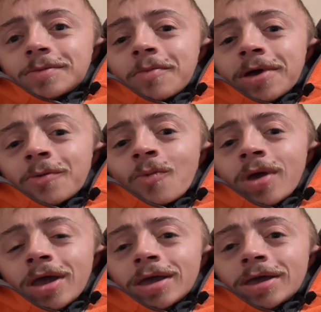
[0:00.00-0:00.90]

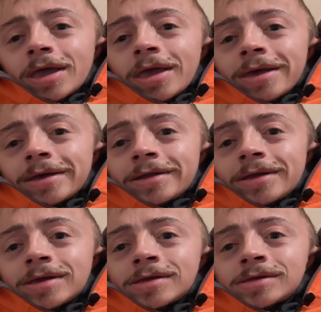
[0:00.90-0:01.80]
way in.
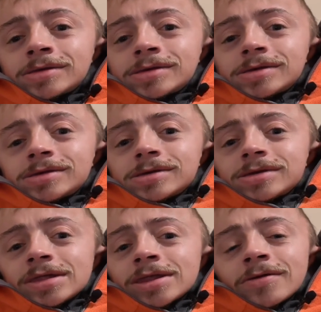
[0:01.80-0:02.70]

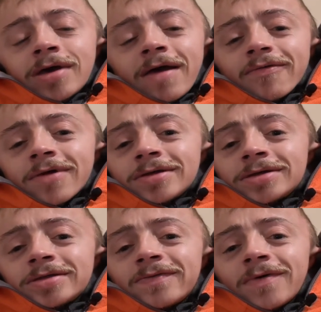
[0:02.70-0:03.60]
So after I
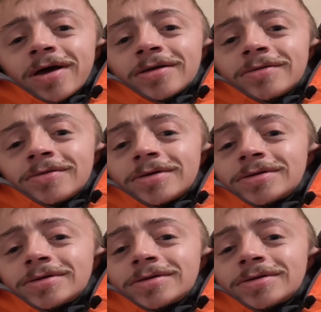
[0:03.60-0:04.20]
did the final